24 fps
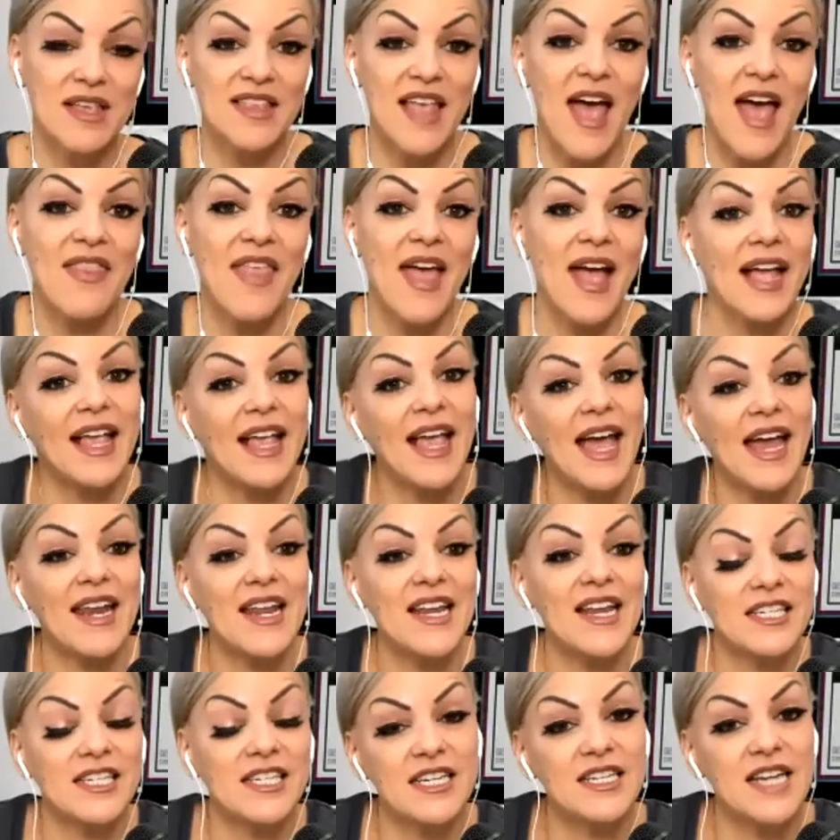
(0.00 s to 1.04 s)
And that getting
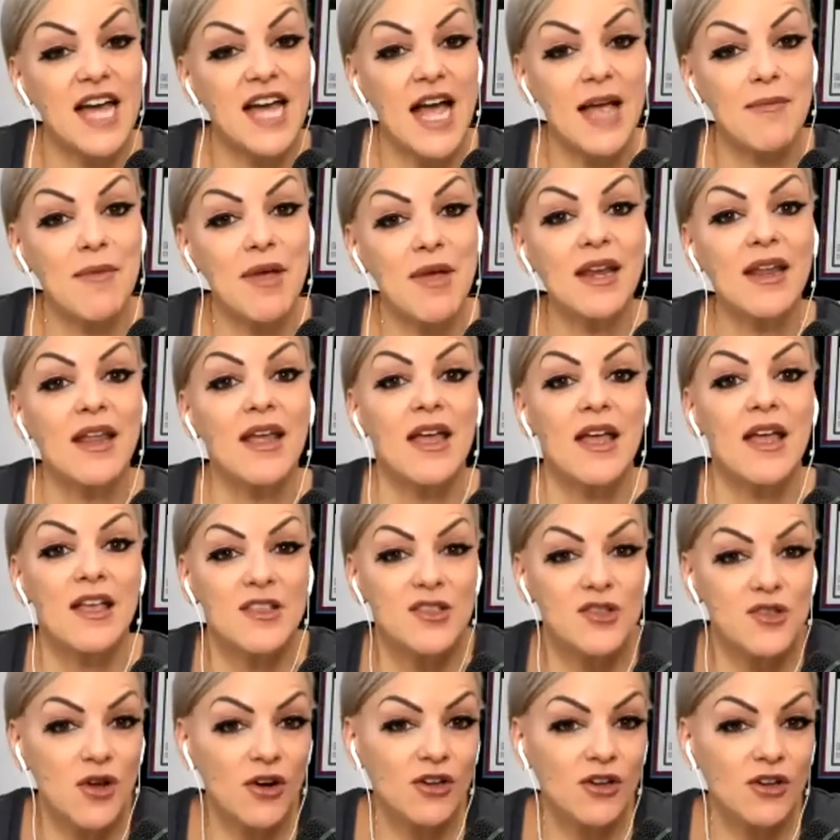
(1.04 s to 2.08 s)
to diamond
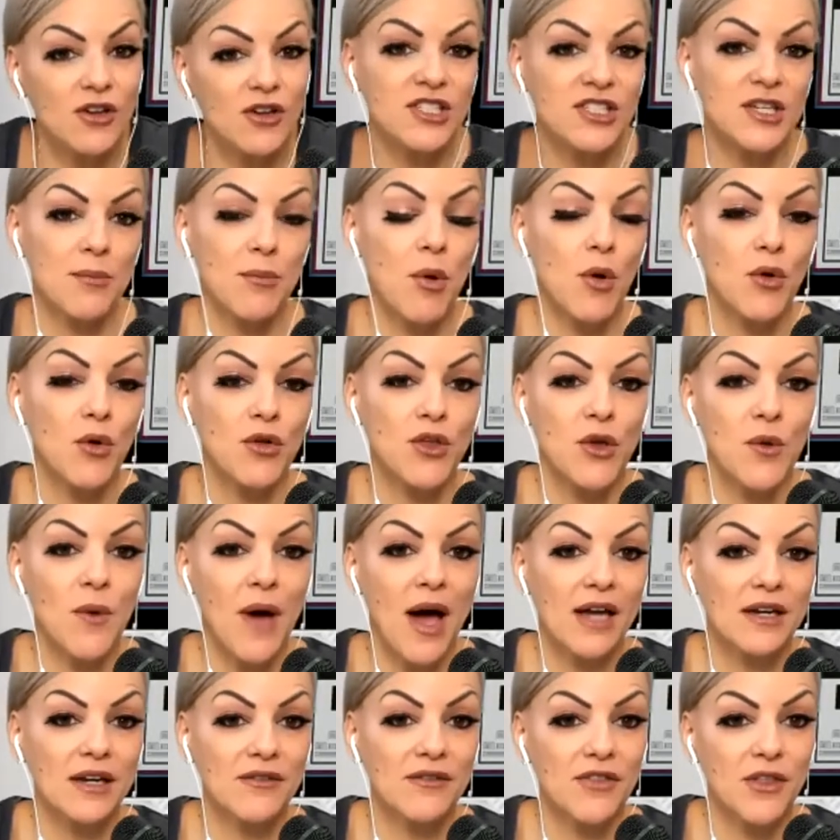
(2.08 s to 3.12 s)
starts to pull you
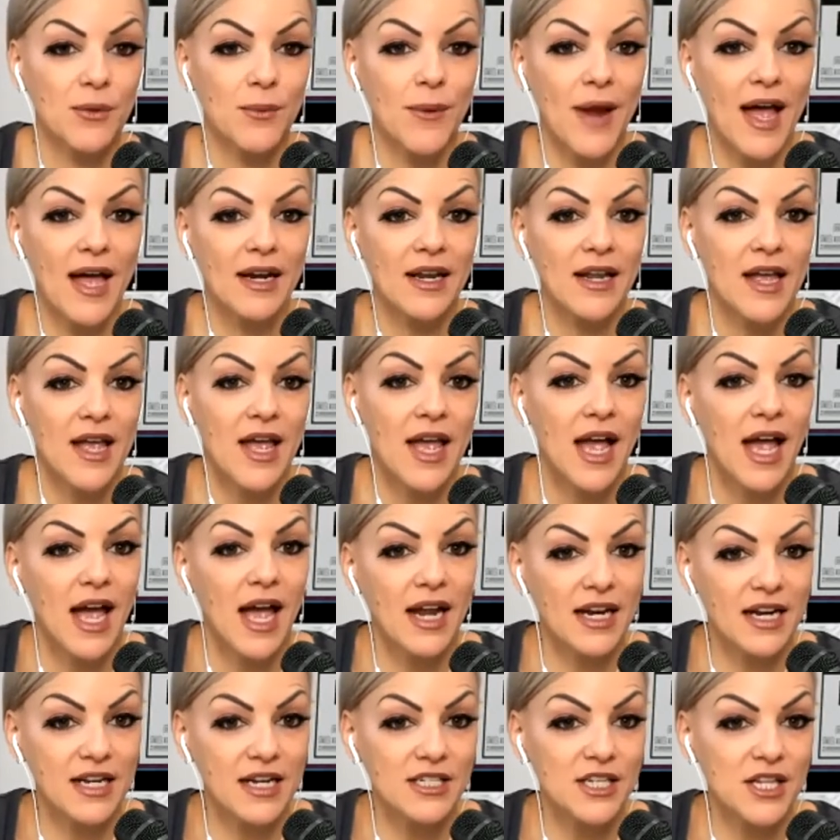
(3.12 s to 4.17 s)
out of the red and
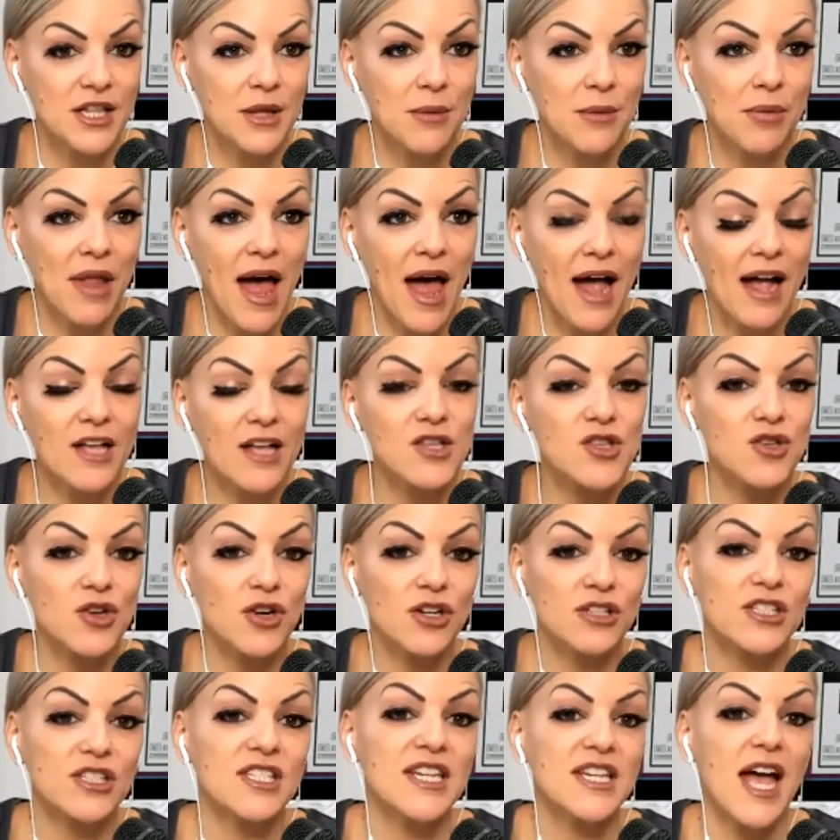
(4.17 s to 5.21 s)
into the black,
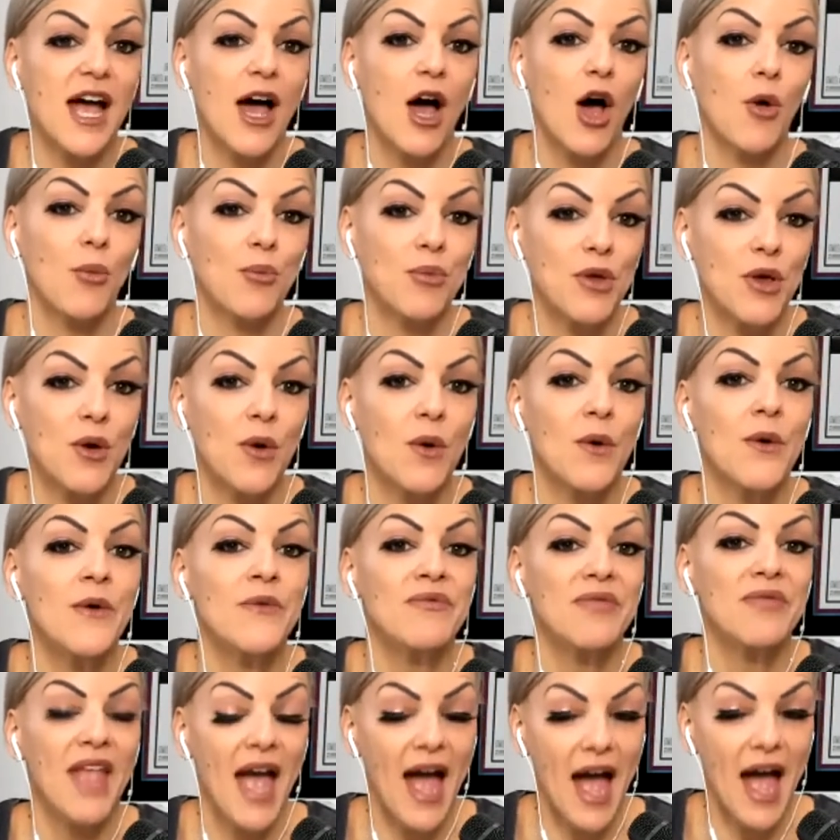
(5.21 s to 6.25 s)
starts to help you
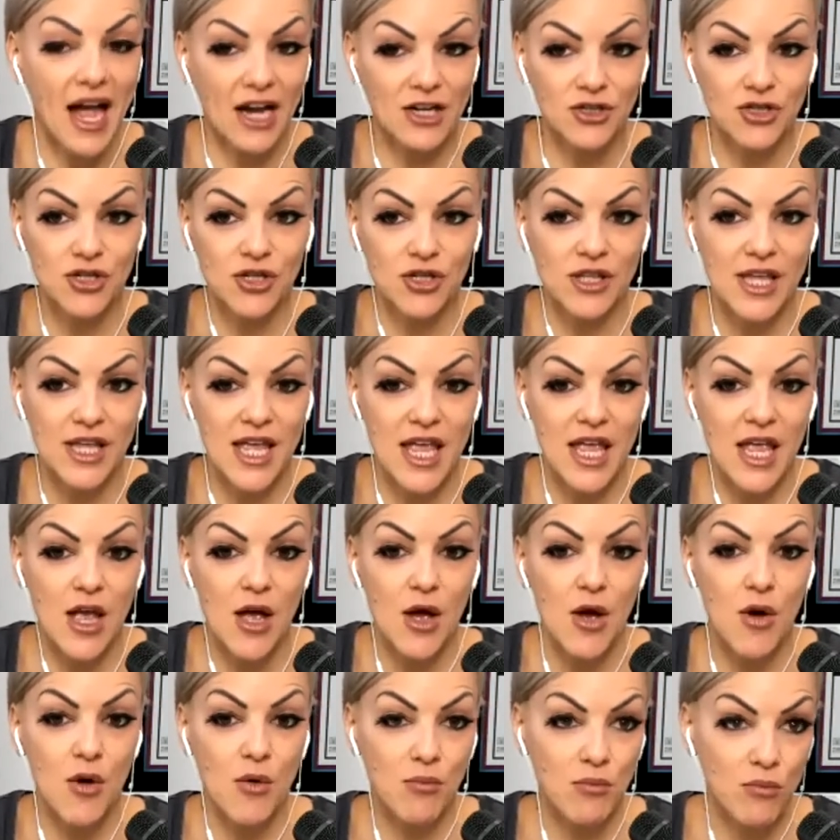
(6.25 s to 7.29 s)
actually
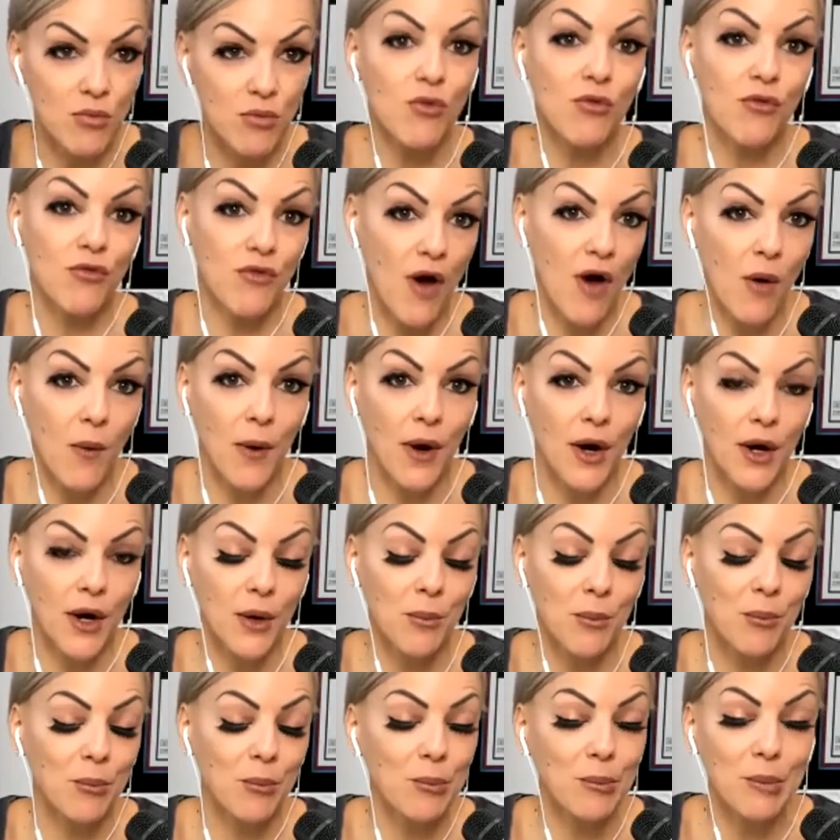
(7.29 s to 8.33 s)
move forward.
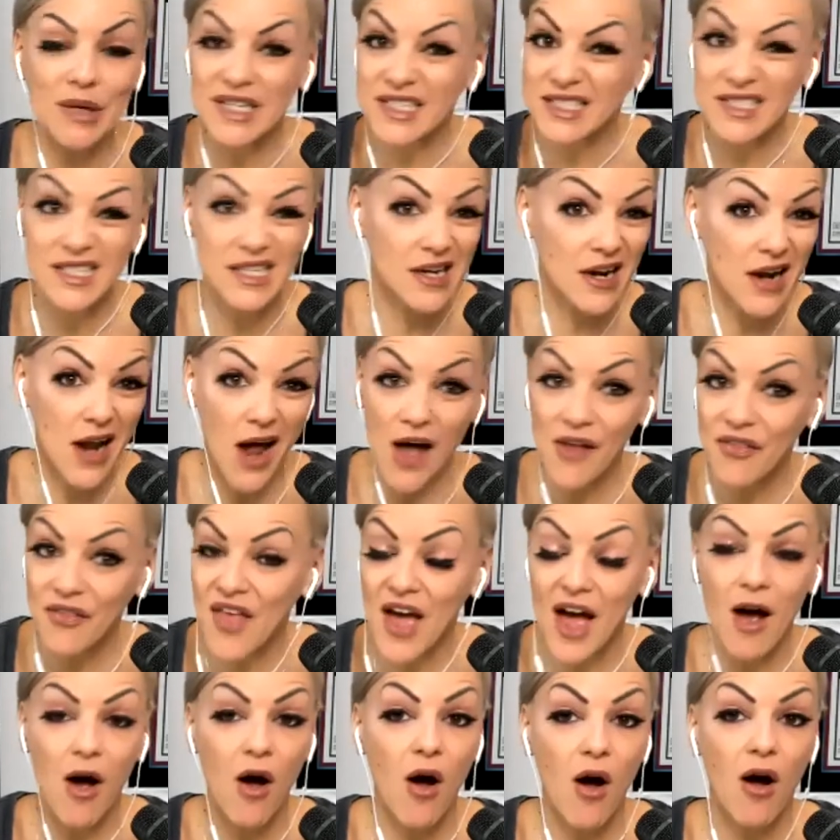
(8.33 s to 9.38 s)
But it's not
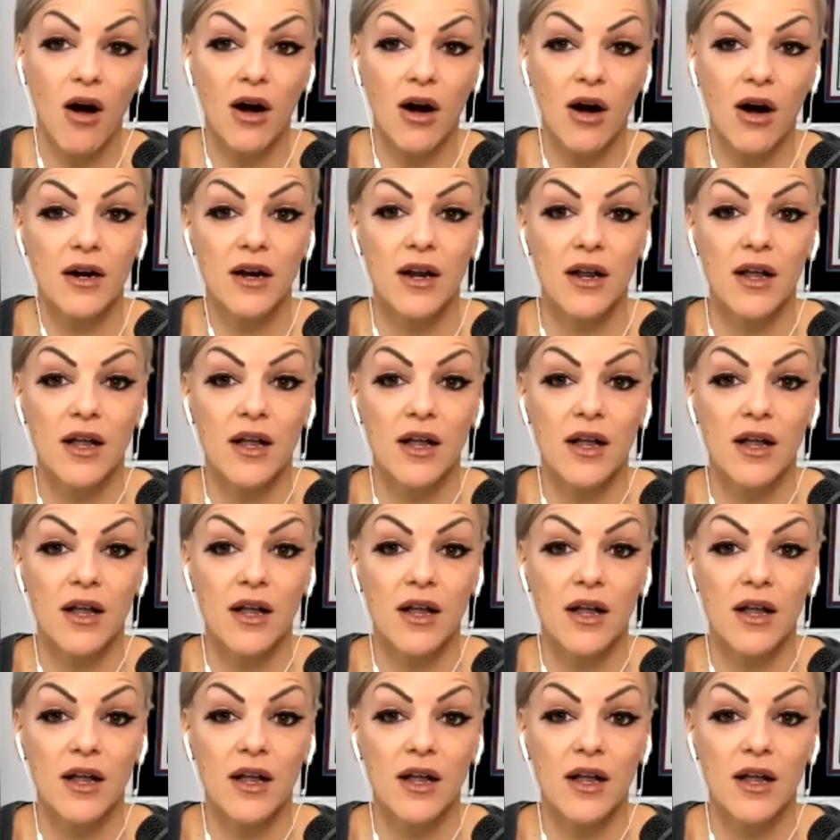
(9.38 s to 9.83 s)
that hard.